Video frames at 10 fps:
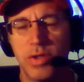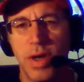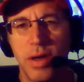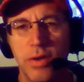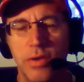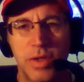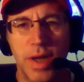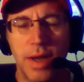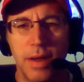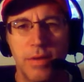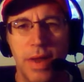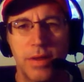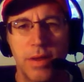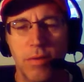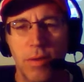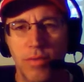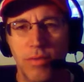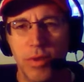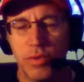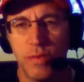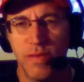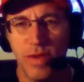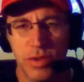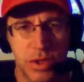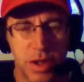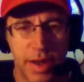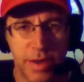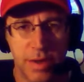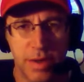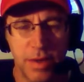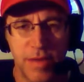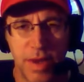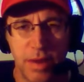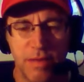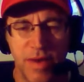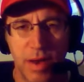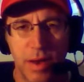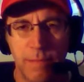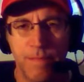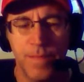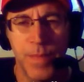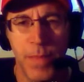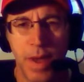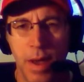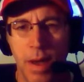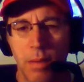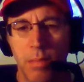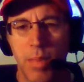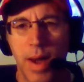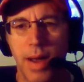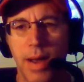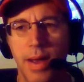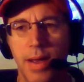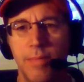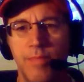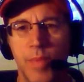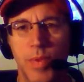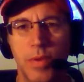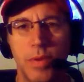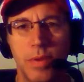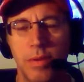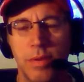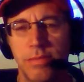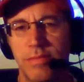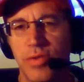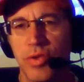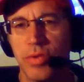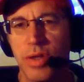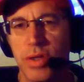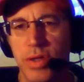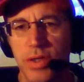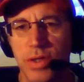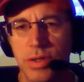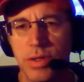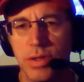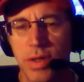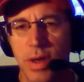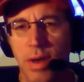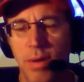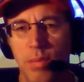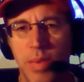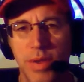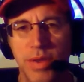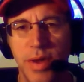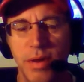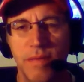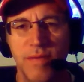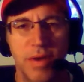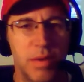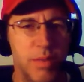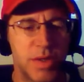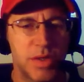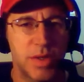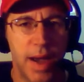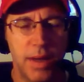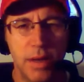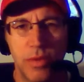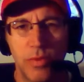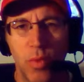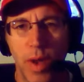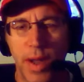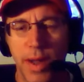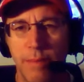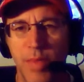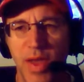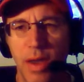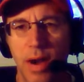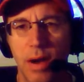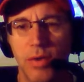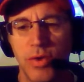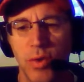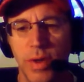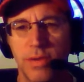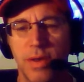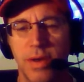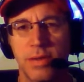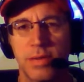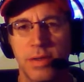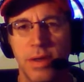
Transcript: I understand that there are those who feel slighted in the NFL by certain conditions, but they are very misguided in the way they are doing things.